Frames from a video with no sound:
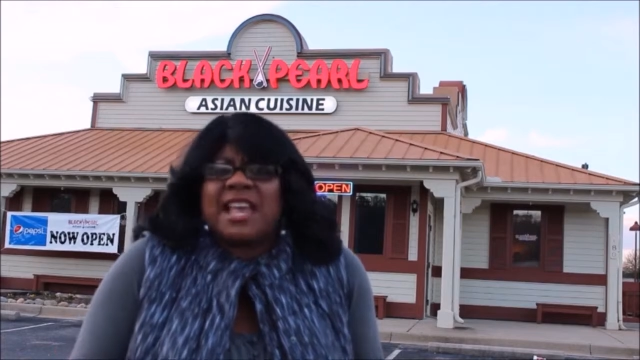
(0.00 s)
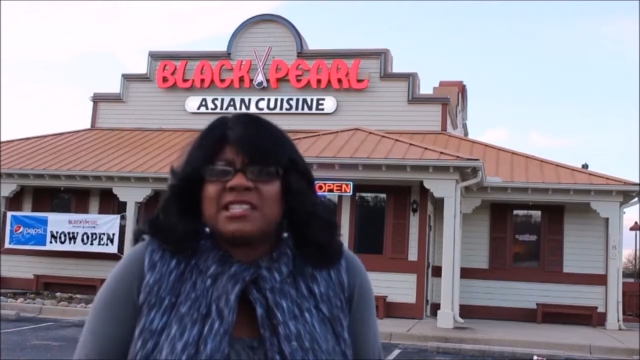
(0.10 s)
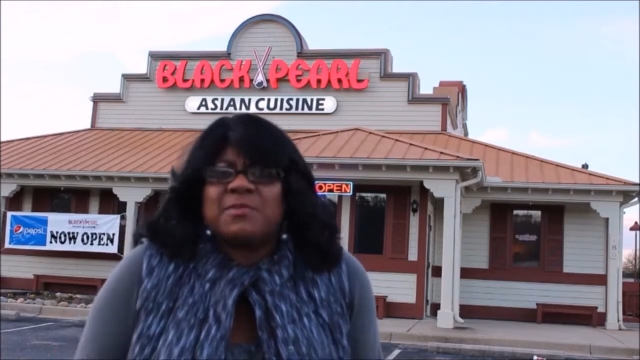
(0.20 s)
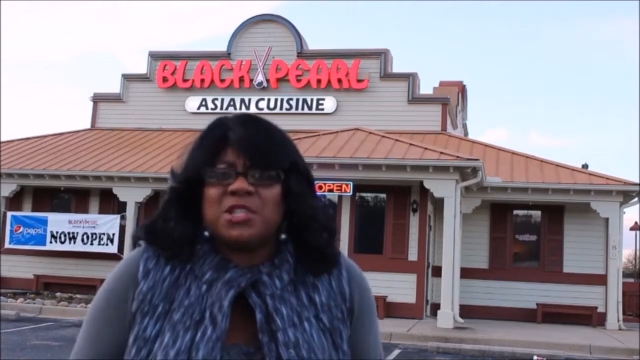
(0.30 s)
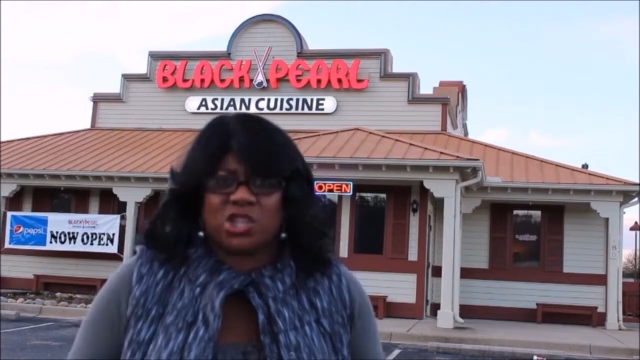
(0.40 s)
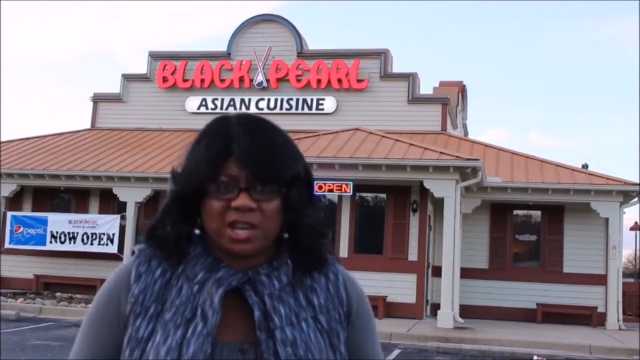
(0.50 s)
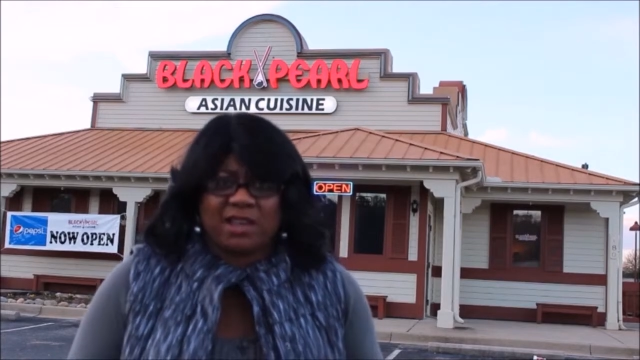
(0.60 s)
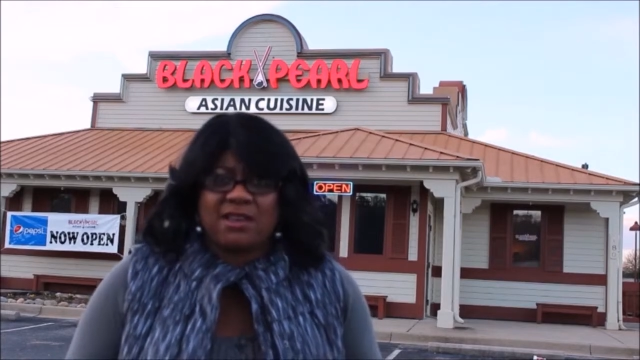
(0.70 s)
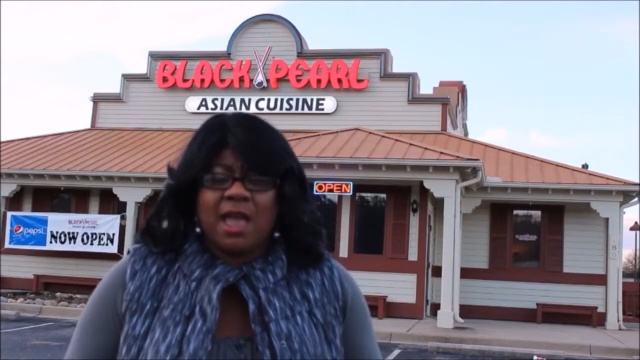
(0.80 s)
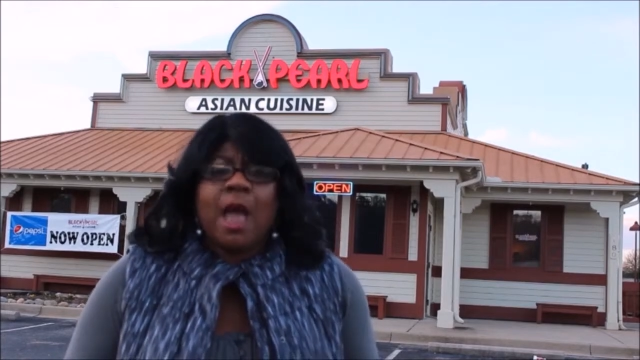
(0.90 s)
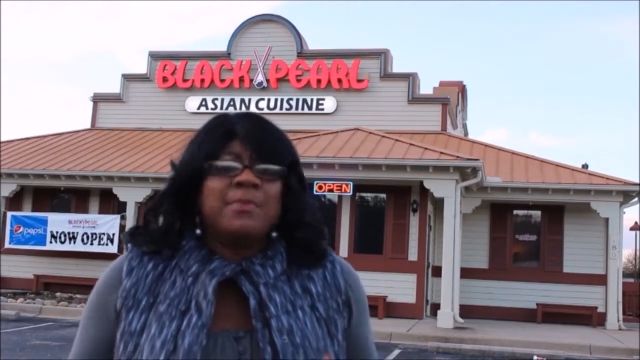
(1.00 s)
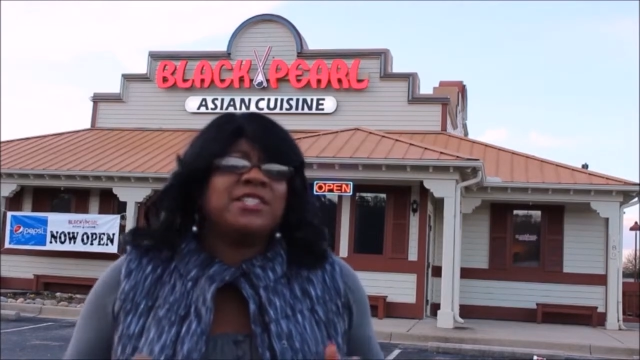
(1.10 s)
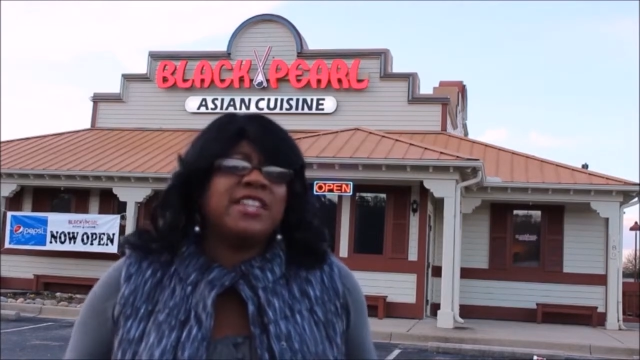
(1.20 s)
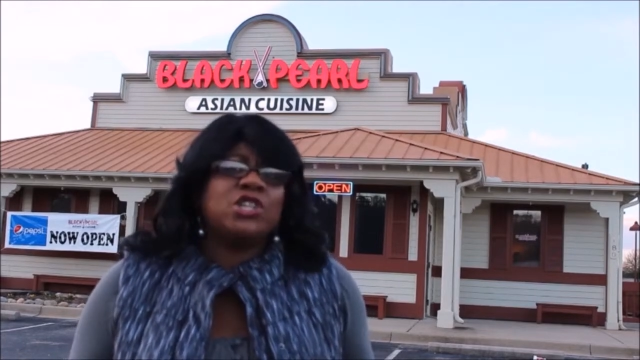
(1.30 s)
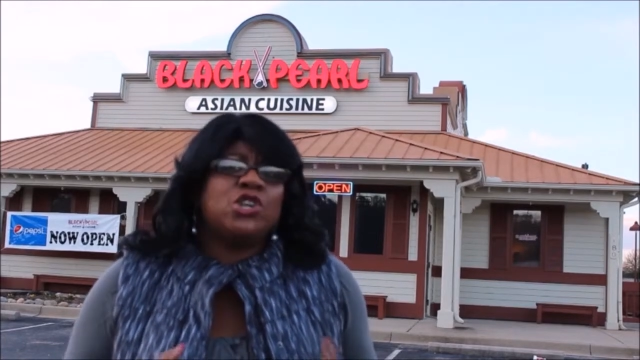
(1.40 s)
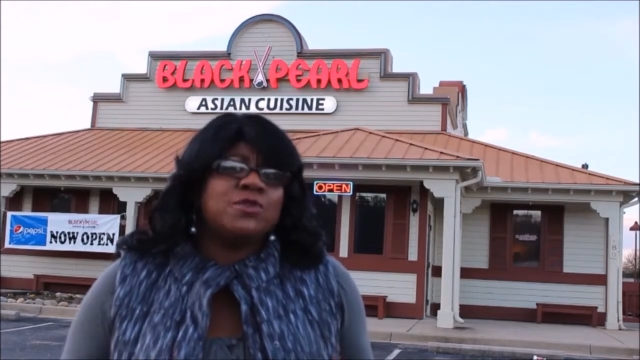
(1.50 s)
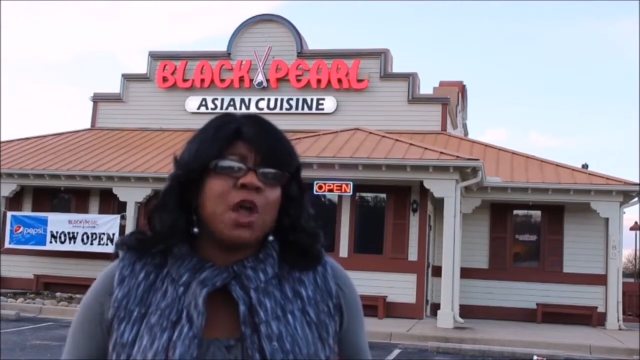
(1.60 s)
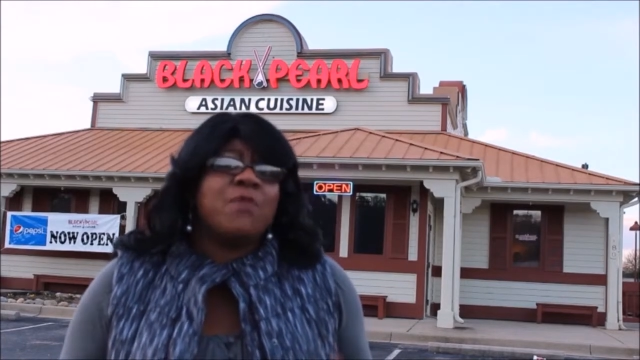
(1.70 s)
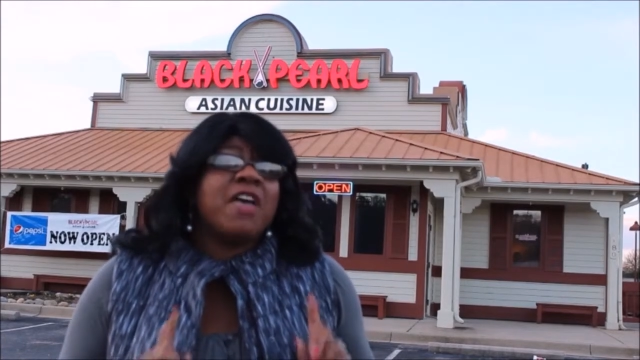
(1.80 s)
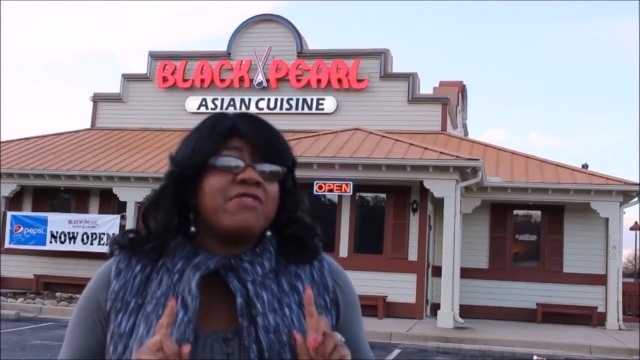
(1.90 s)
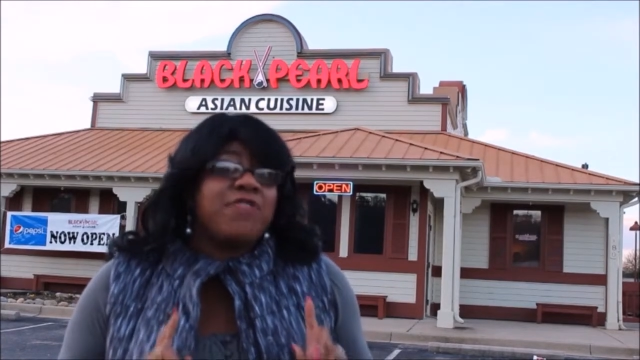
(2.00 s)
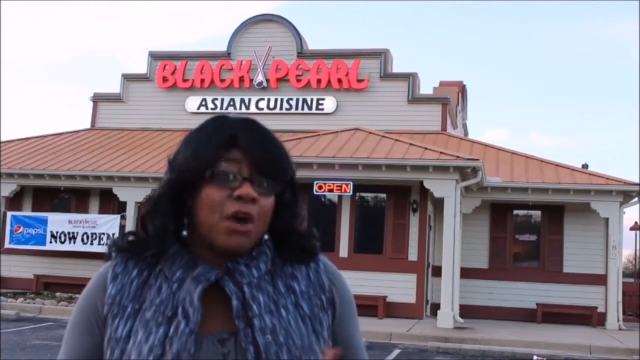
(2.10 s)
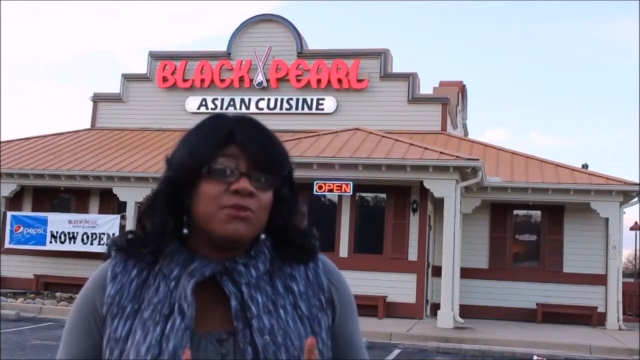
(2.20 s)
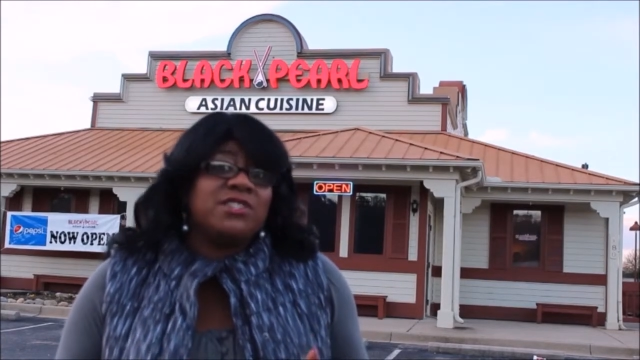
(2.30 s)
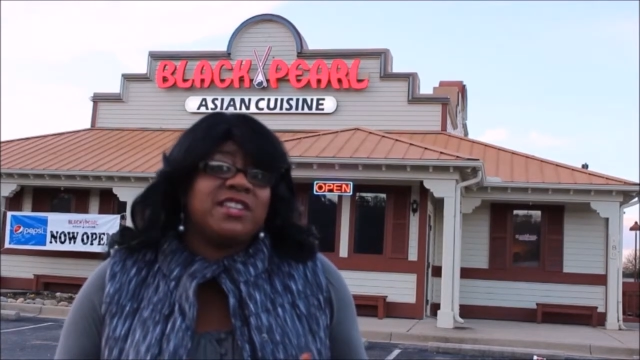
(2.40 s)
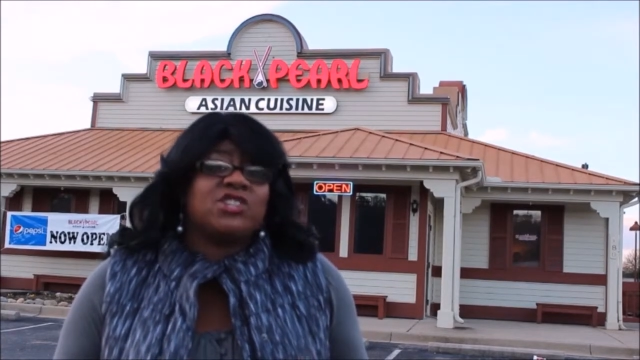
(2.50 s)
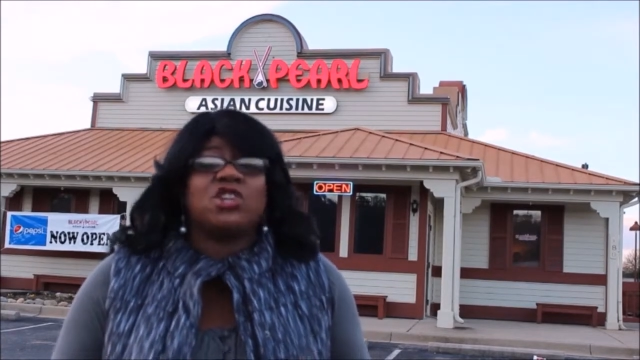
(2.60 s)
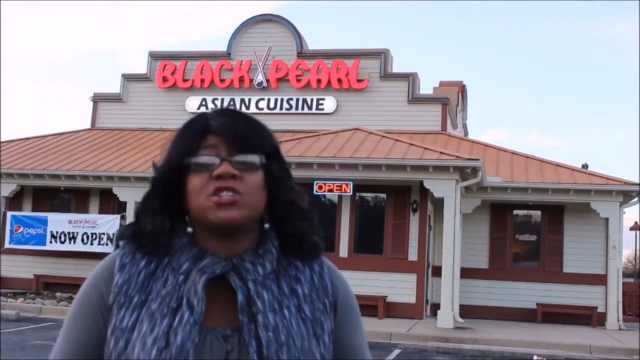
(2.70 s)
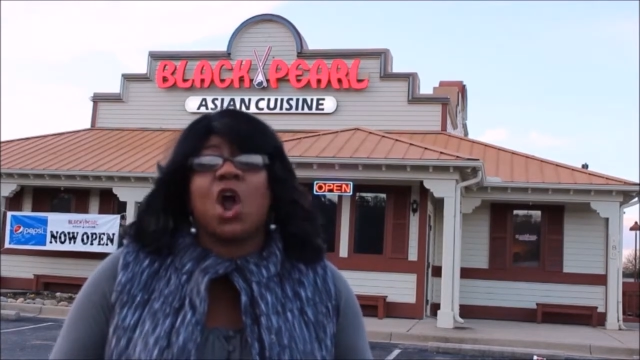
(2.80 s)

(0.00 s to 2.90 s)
sesame chicken. But did you know that those dishes